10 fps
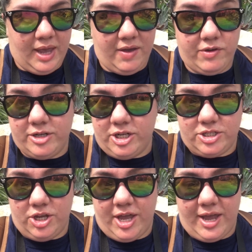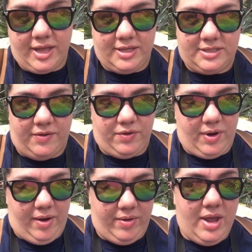if you're just looking at the stuff
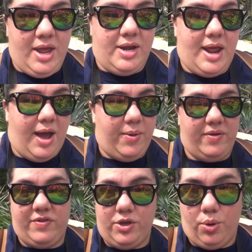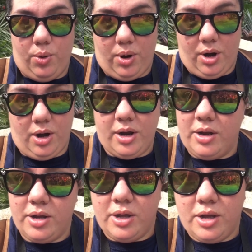around. Now, if you're
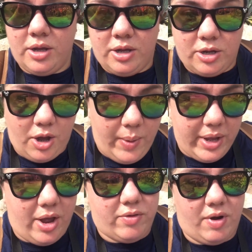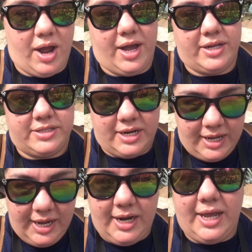going on rides and
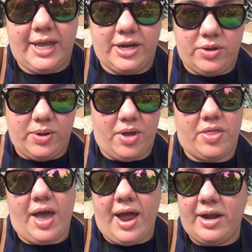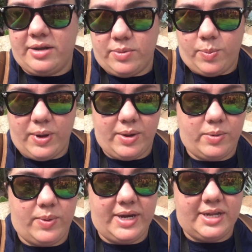eating and doing all that,
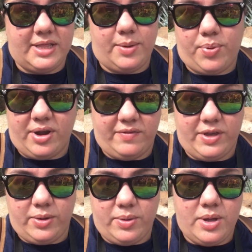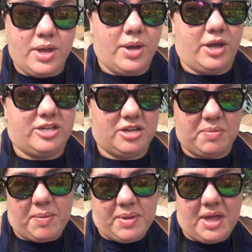when we did the preview, it
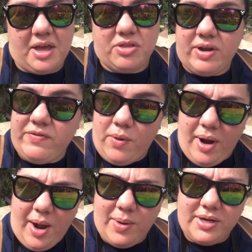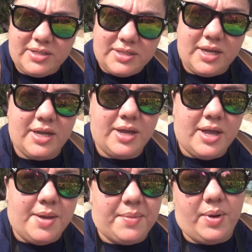took maybe like 3-4 hours,
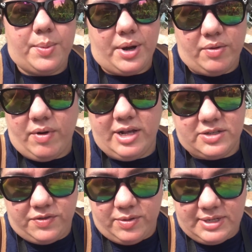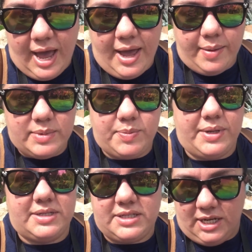but we went on rides a few times,
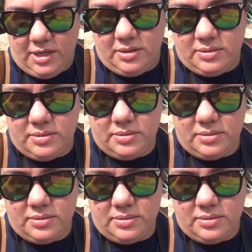but still.